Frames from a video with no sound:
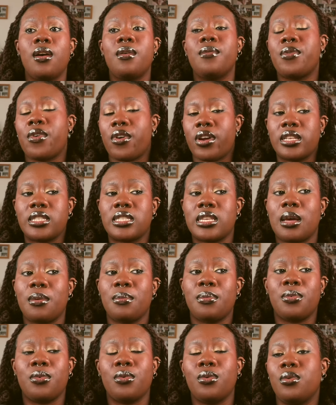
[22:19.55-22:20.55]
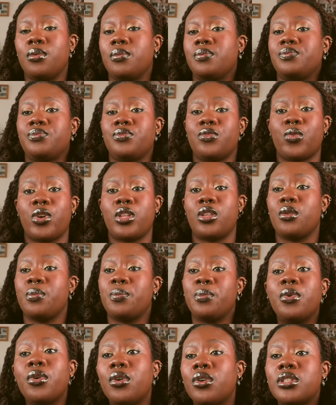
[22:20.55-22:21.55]
For example, when you
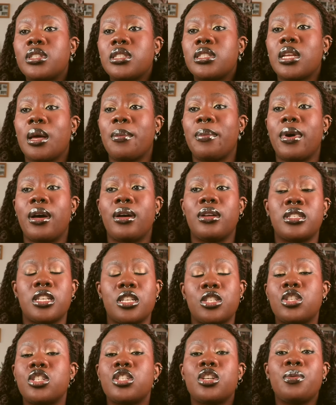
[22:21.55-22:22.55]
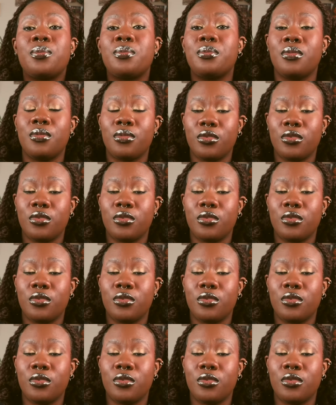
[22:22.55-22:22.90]
post about a social